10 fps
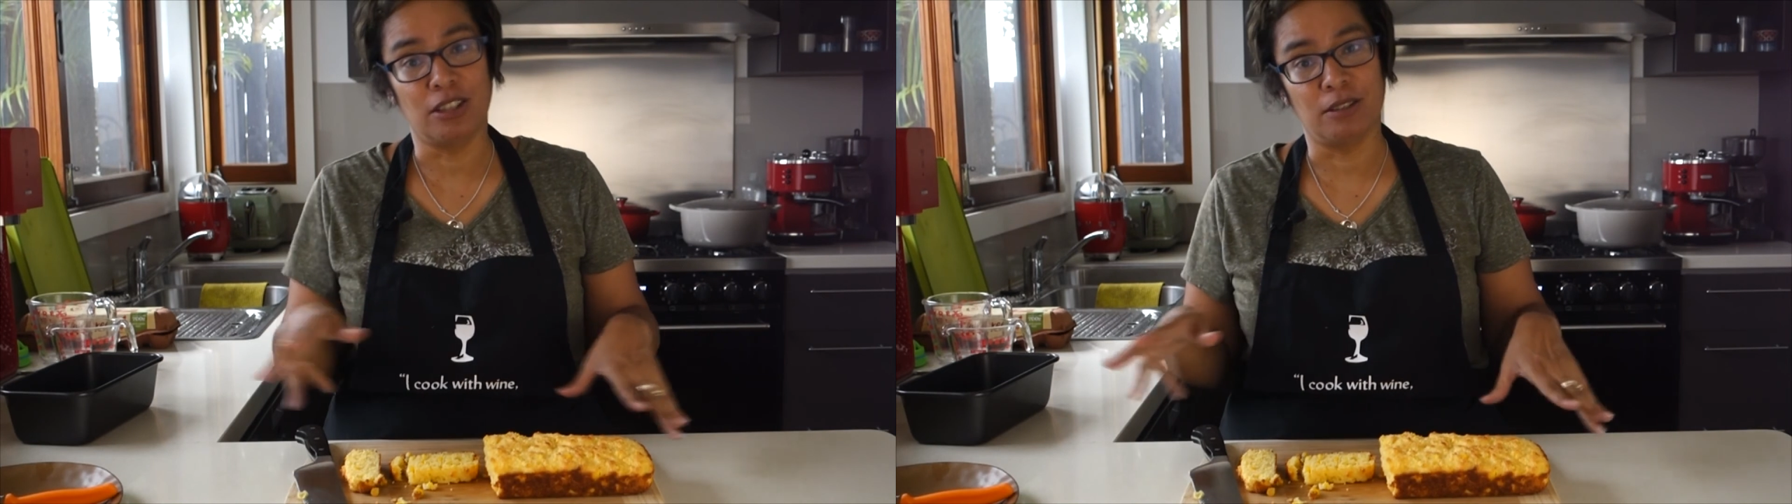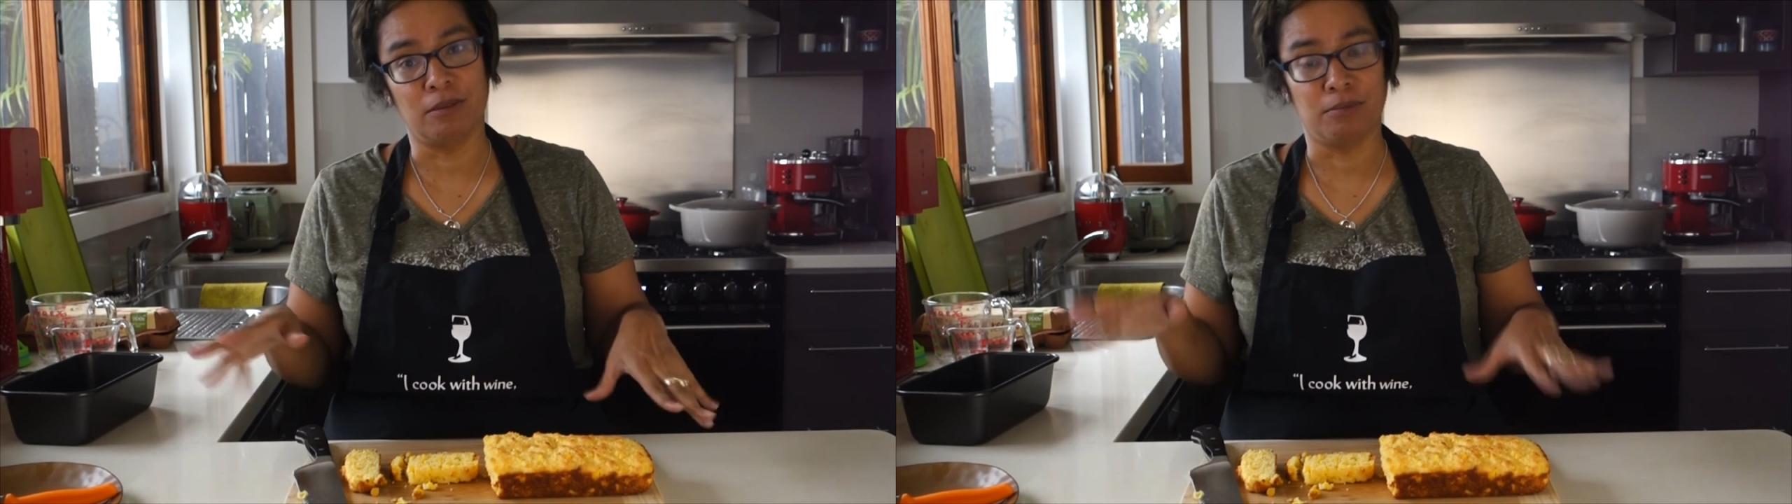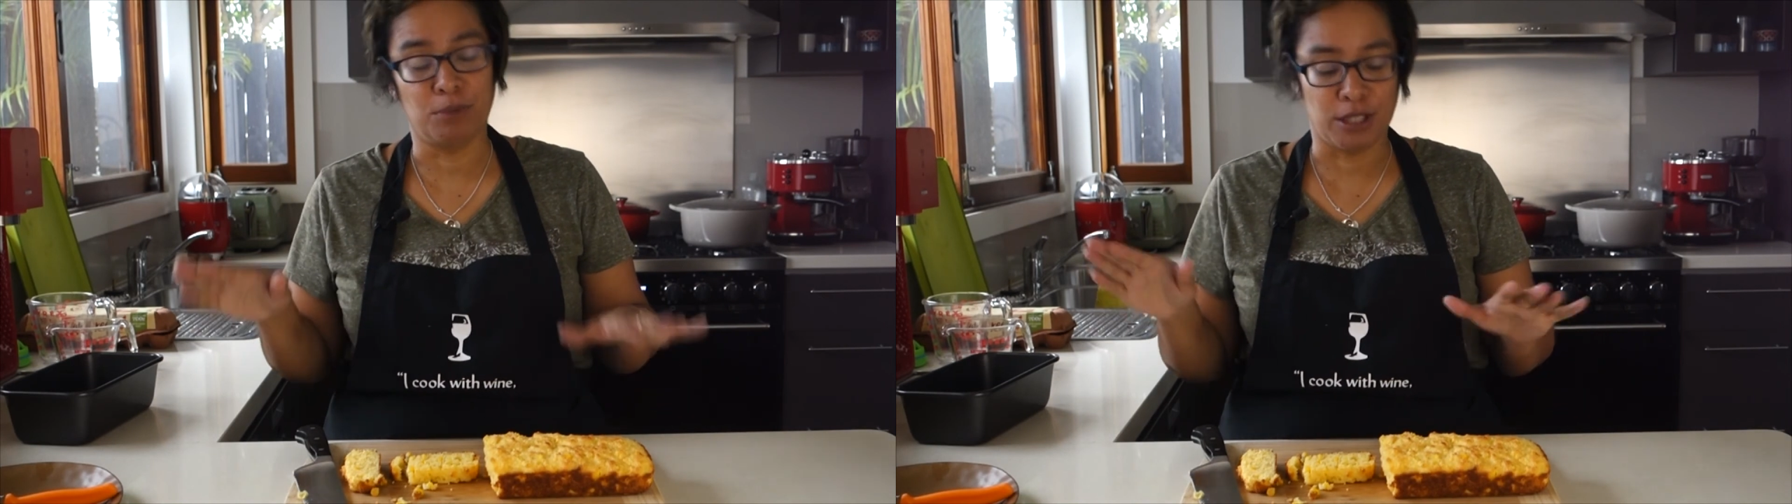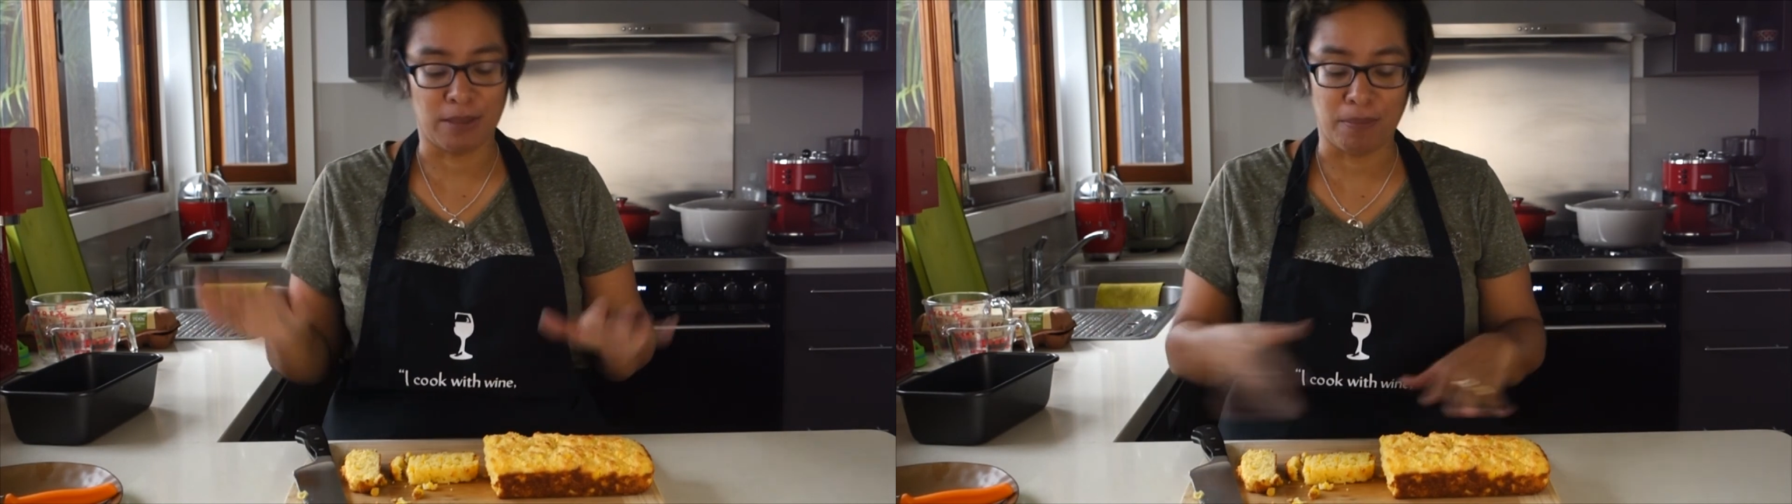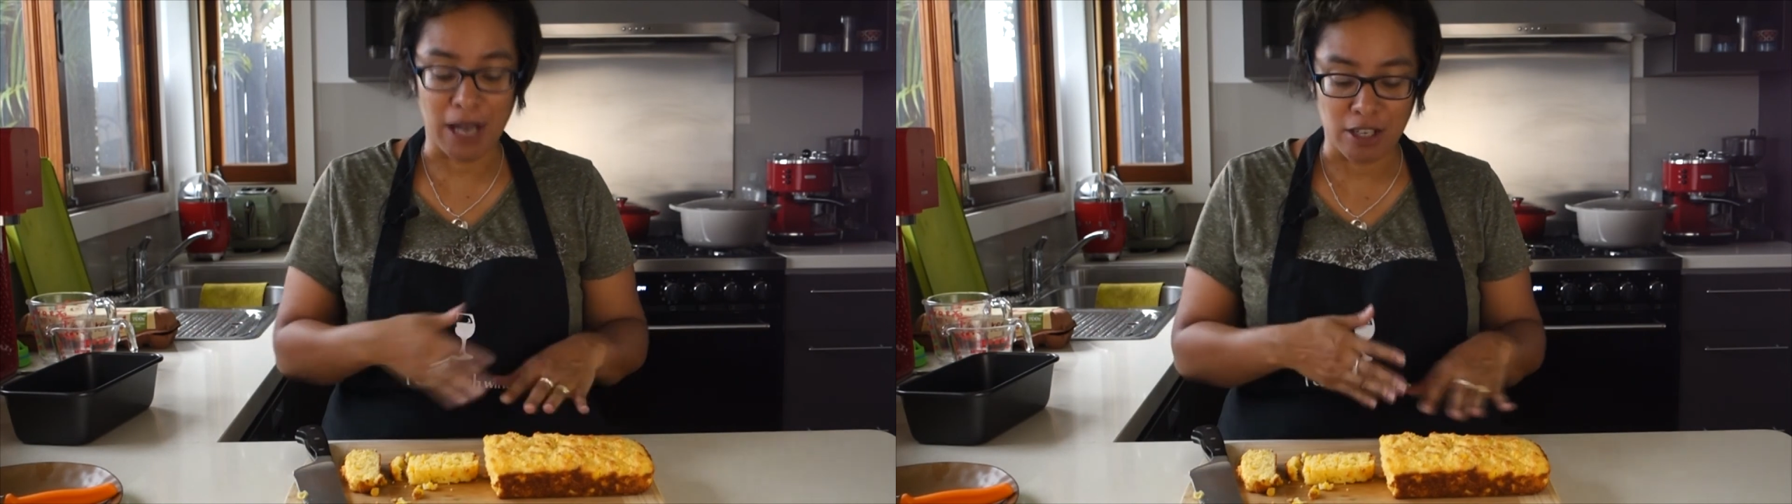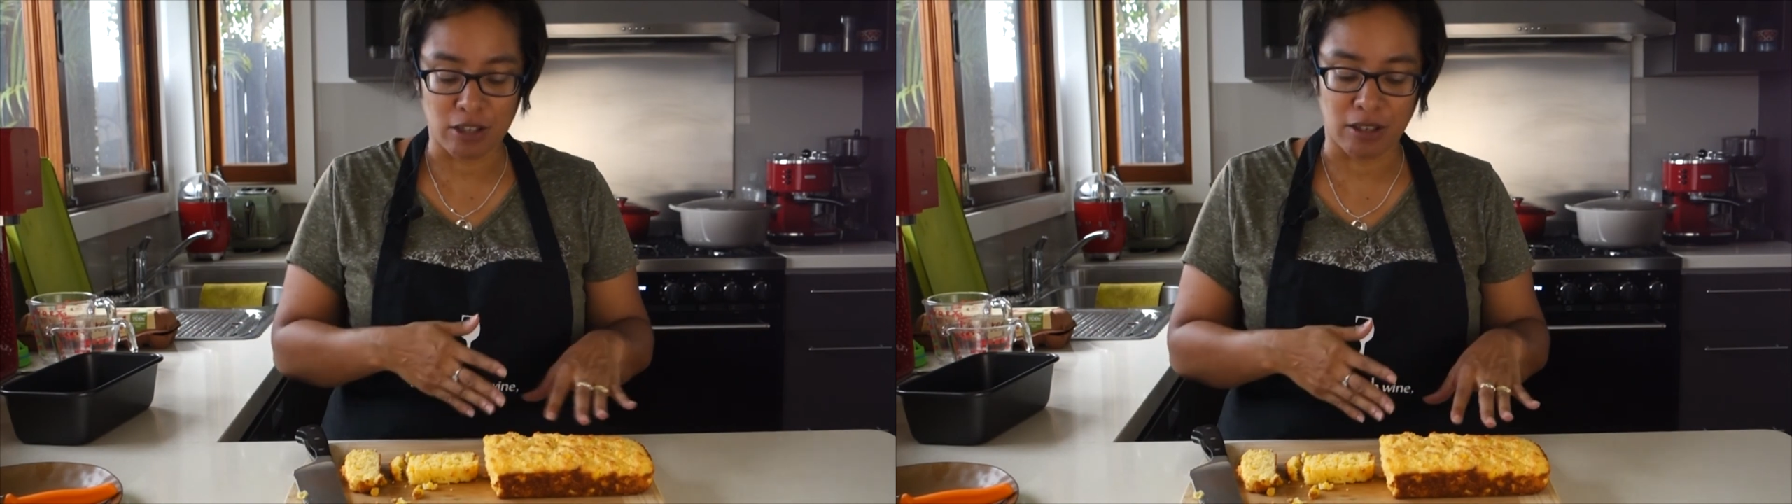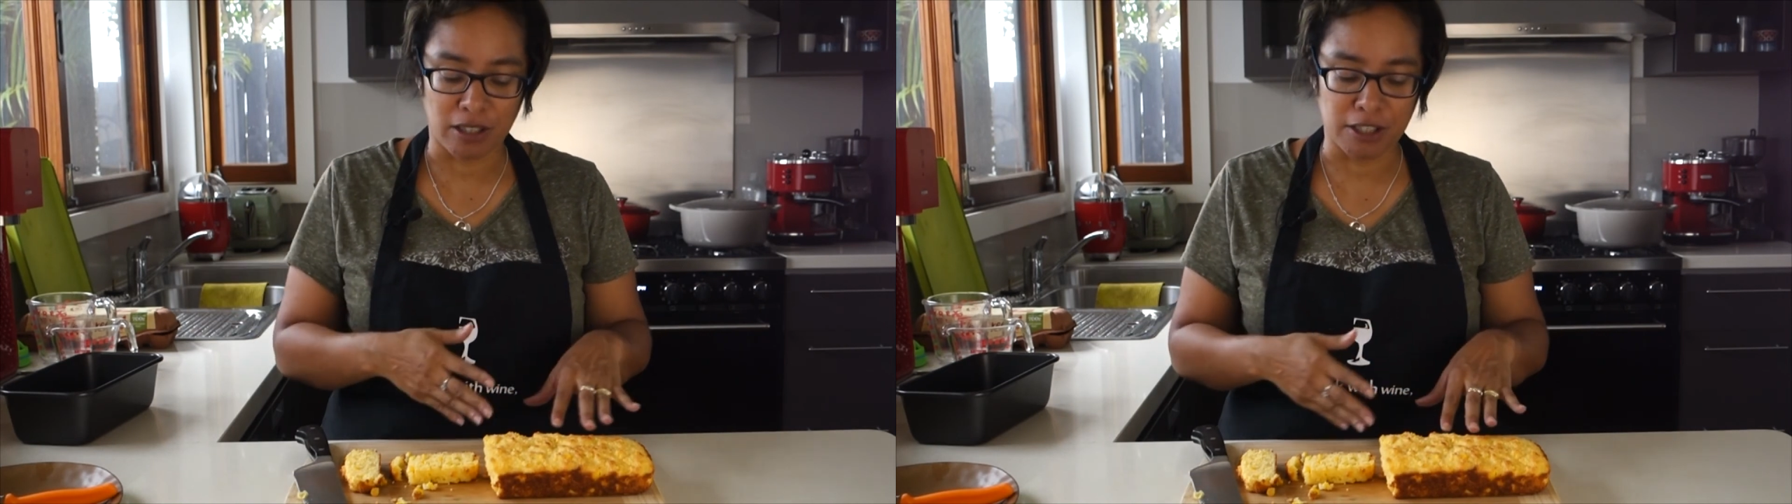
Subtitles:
put some butter on it.